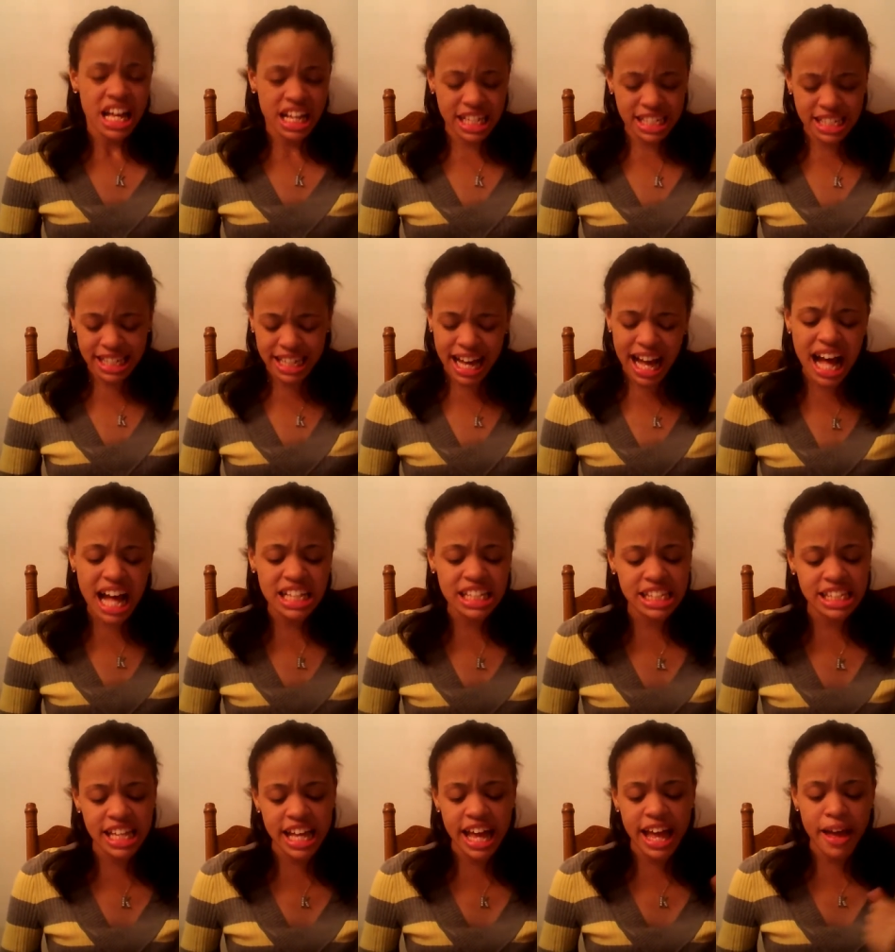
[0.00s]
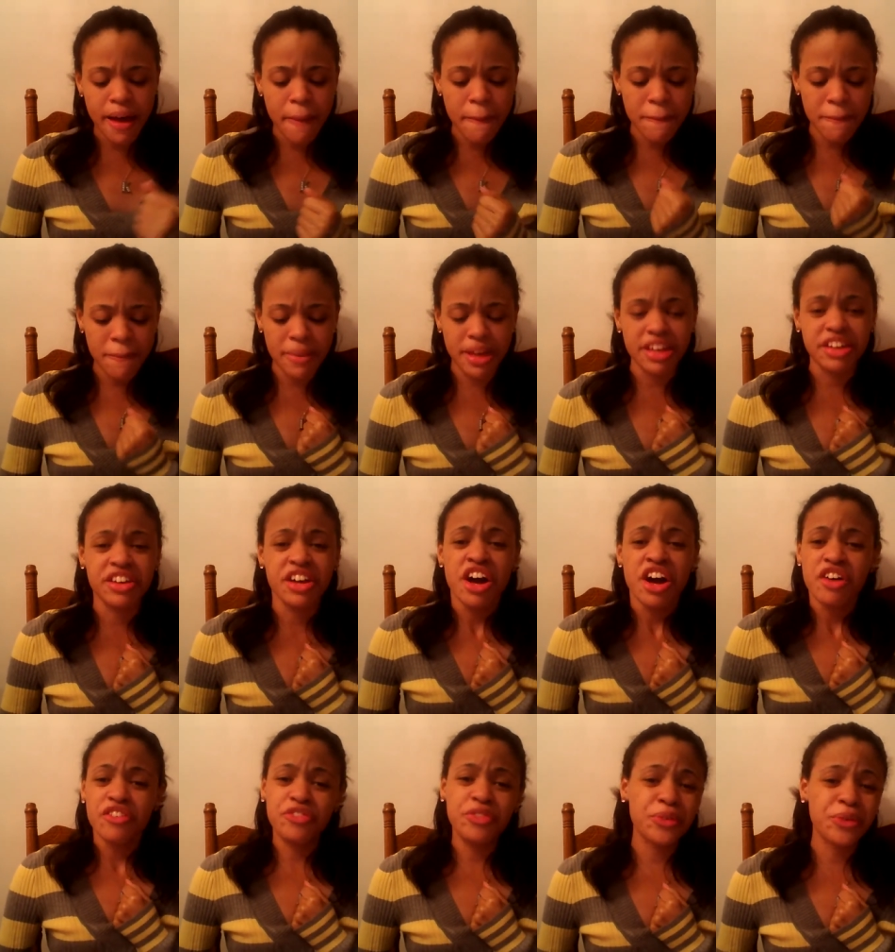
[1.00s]
cause God set me
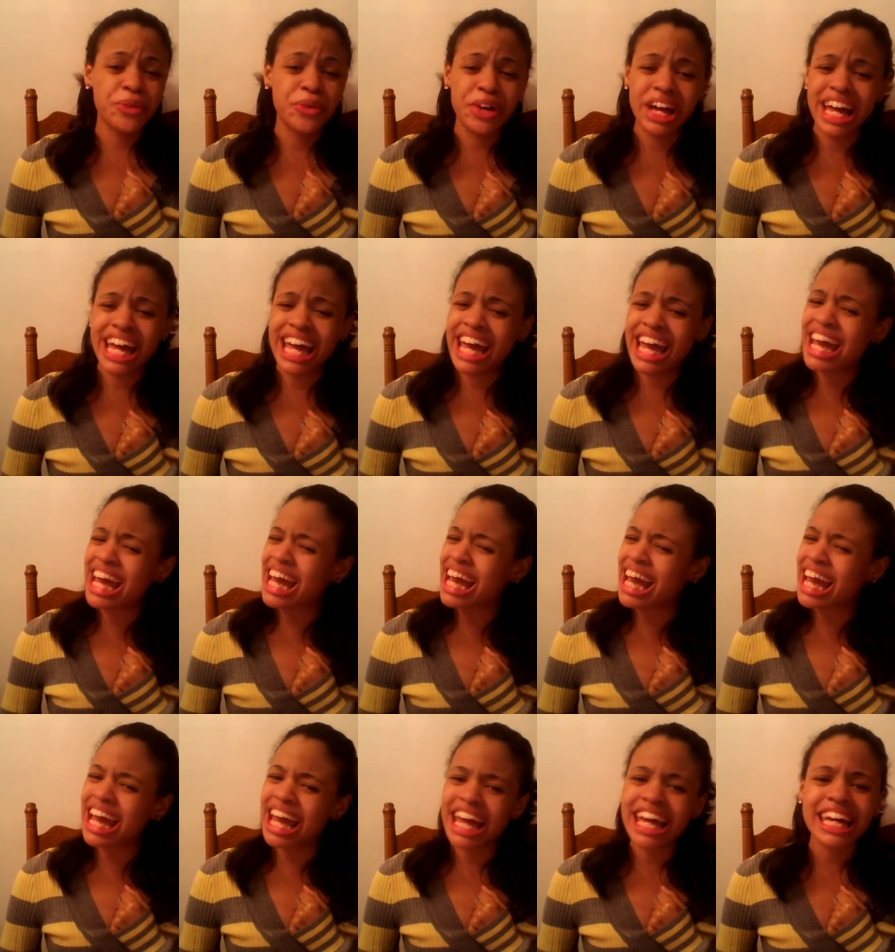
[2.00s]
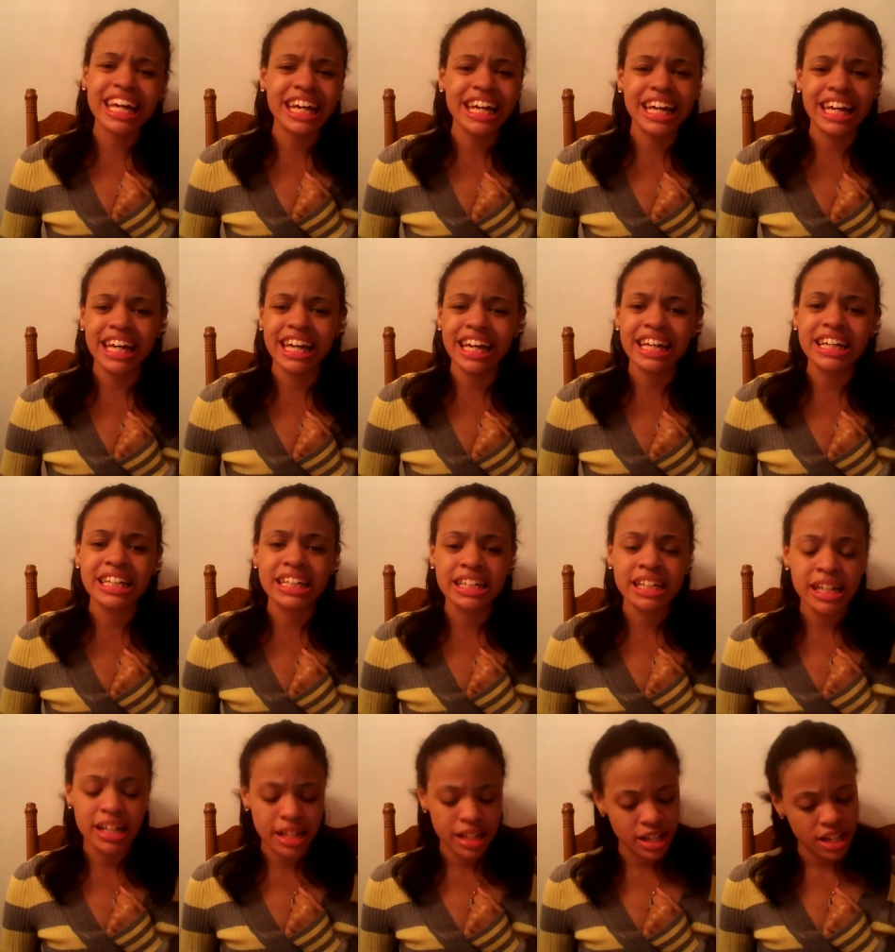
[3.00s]
free.